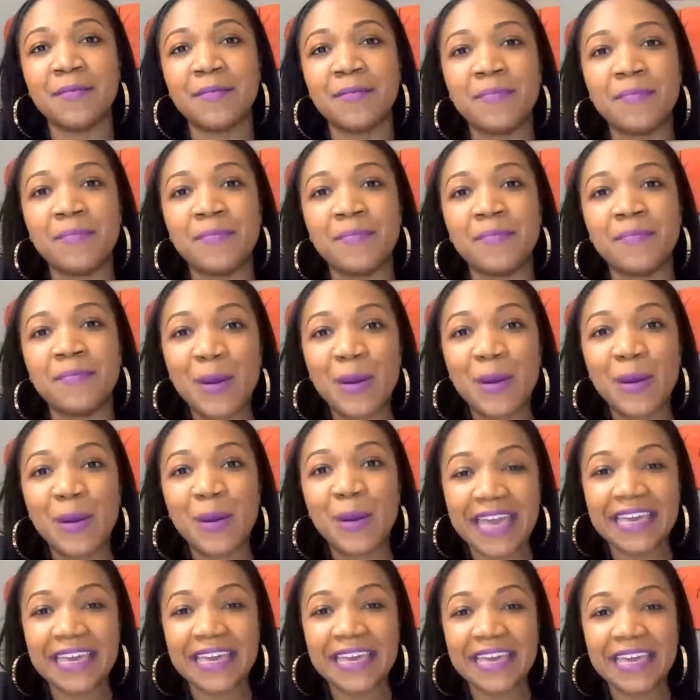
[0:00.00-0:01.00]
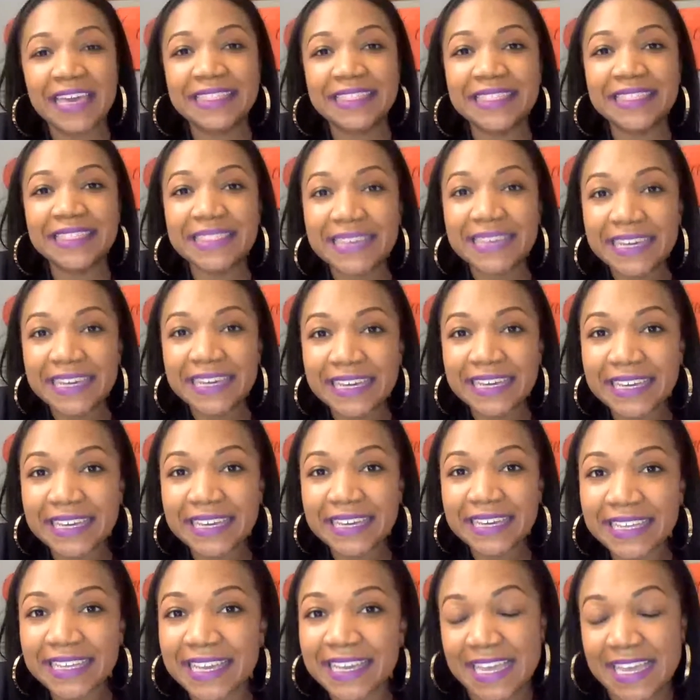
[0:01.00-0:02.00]
being okay and
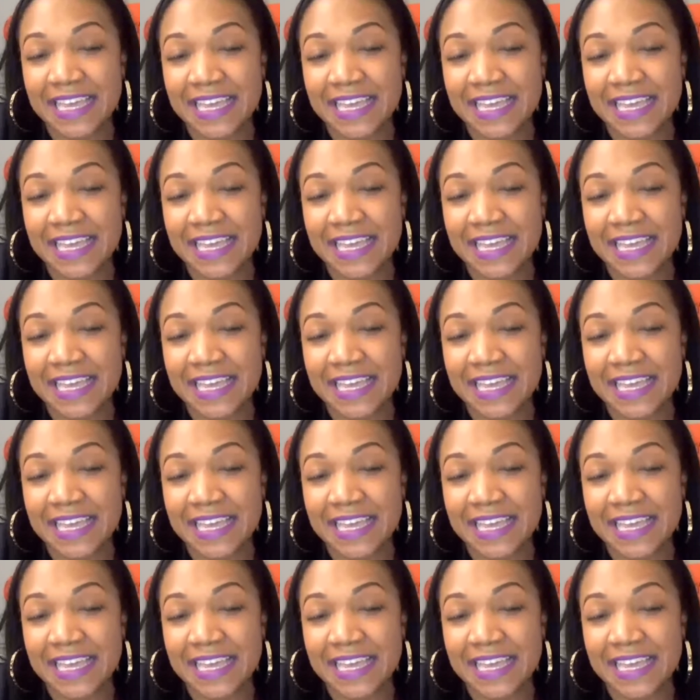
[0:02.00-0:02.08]
leaning